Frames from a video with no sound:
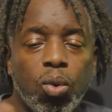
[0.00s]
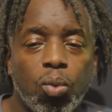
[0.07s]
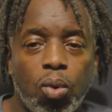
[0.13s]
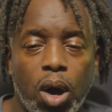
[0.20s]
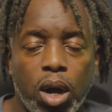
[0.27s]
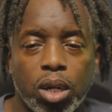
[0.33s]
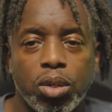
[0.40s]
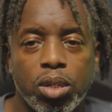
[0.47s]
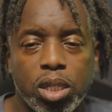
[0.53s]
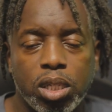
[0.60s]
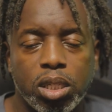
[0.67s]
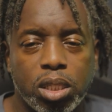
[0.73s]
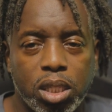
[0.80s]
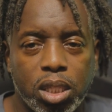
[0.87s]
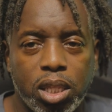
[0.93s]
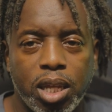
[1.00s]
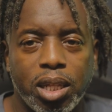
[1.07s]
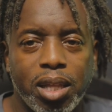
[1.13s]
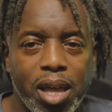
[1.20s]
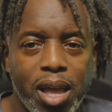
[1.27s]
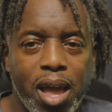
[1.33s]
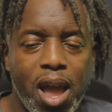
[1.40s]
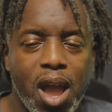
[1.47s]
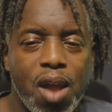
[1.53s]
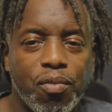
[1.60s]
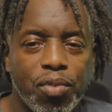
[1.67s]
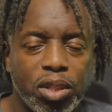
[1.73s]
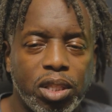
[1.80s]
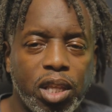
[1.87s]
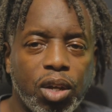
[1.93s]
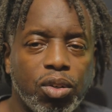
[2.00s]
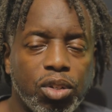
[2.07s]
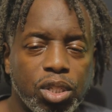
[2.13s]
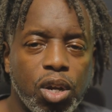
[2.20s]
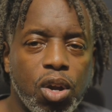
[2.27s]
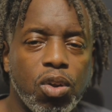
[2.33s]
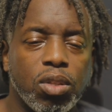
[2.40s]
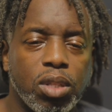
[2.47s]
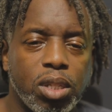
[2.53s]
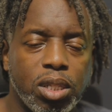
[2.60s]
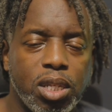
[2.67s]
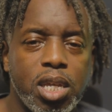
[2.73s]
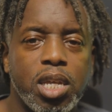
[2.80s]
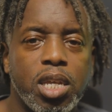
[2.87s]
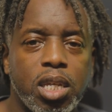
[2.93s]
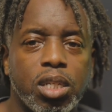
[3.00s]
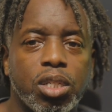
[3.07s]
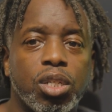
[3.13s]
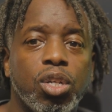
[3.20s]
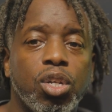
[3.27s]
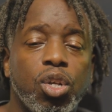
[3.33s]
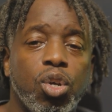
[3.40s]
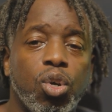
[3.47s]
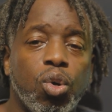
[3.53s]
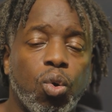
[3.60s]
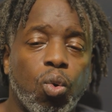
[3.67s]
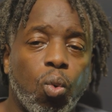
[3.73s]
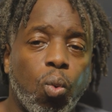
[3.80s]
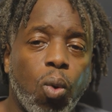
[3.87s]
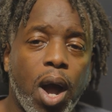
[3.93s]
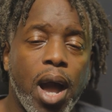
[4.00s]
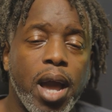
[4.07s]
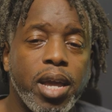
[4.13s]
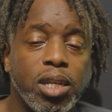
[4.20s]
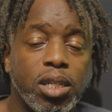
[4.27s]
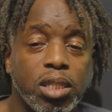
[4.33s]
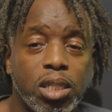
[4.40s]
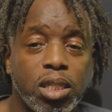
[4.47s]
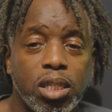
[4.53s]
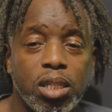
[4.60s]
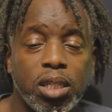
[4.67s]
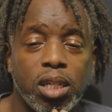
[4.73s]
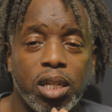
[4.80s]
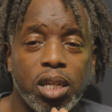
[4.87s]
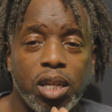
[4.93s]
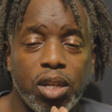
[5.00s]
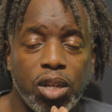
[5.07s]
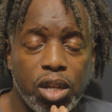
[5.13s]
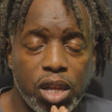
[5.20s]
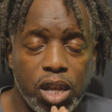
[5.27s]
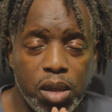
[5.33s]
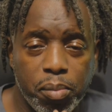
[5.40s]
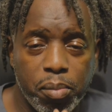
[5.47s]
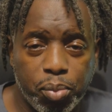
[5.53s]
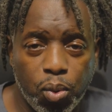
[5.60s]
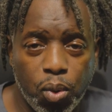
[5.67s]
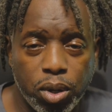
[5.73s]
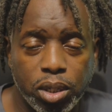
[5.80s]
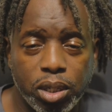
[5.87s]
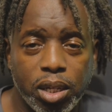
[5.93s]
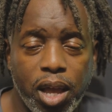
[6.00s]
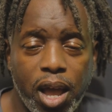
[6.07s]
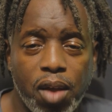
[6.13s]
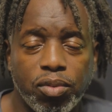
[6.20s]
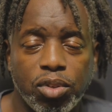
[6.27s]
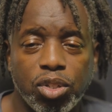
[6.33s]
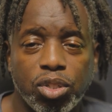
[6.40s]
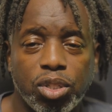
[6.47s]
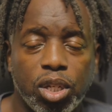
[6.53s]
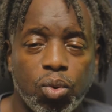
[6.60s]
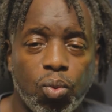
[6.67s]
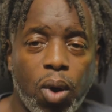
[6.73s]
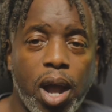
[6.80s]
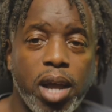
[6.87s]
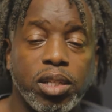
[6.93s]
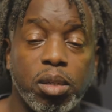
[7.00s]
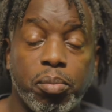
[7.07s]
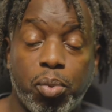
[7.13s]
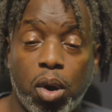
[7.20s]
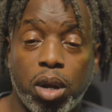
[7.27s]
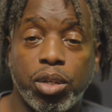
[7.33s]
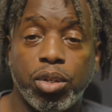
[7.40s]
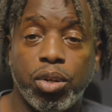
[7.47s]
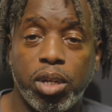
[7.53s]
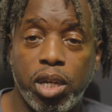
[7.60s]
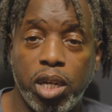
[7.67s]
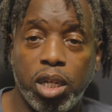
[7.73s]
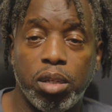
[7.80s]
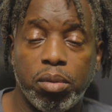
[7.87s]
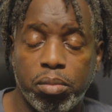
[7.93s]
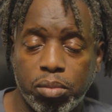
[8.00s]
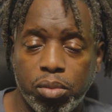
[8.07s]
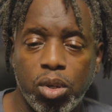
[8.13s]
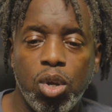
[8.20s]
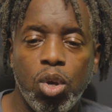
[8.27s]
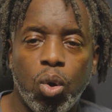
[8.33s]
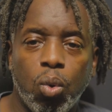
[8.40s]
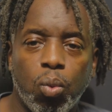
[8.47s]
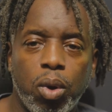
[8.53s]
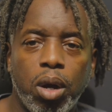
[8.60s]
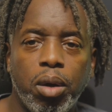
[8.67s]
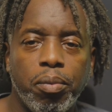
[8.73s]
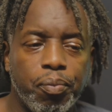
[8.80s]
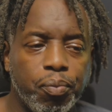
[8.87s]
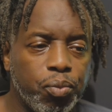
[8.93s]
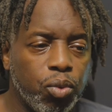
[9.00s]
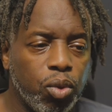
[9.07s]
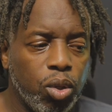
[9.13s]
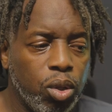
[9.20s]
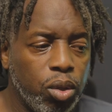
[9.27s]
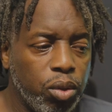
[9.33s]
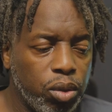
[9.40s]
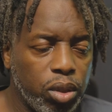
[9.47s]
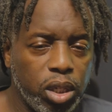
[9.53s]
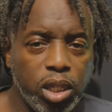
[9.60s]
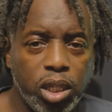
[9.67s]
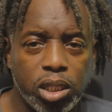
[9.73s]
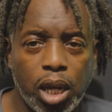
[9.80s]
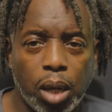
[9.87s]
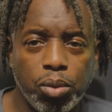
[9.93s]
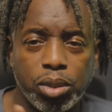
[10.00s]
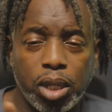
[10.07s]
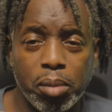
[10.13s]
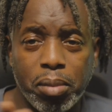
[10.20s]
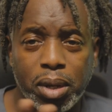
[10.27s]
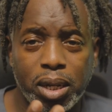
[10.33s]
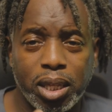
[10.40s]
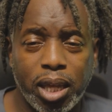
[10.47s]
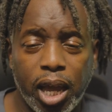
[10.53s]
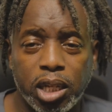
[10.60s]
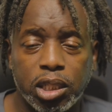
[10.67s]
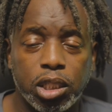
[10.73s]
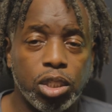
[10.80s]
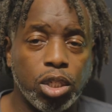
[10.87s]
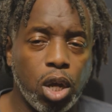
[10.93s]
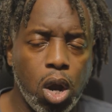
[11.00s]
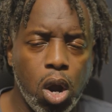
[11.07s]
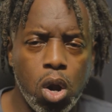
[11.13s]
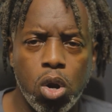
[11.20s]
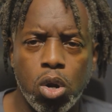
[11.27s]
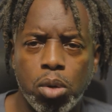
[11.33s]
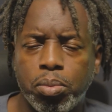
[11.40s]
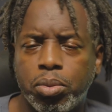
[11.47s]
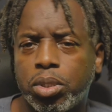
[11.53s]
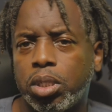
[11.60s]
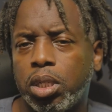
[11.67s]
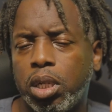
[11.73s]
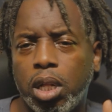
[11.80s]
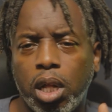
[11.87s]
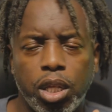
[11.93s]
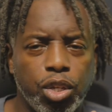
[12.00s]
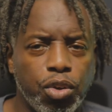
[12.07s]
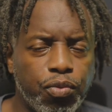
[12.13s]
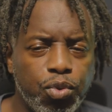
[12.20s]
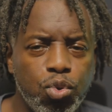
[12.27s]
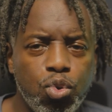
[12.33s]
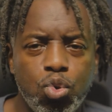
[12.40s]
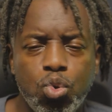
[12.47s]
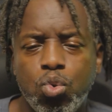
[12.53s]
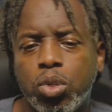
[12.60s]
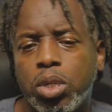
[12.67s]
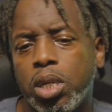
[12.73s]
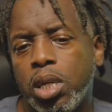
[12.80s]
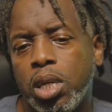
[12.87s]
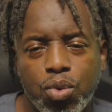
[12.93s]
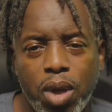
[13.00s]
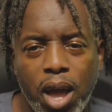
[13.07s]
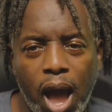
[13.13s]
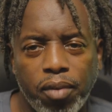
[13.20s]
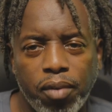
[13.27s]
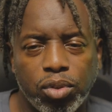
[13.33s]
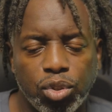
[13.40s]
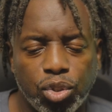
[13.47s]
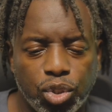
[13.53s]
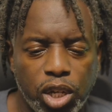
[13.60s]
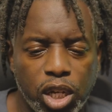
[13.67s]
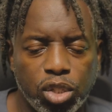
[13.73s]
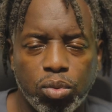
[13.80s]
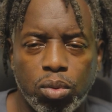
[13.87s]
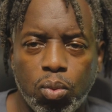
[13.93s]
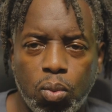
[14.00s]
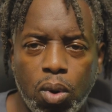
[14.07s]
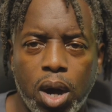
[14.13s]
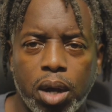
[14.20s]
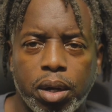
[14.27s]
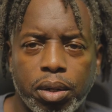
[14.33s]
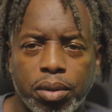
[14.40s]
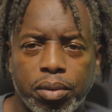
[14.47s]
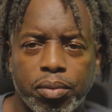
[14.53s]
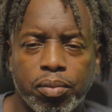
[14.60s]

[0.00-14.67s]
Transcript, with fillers: Water is the thing that everything on this earth needs. Why is it important to have this and why is it part of your healing? Well, anytime you take medication, herbs, your food, you have to chase it with water.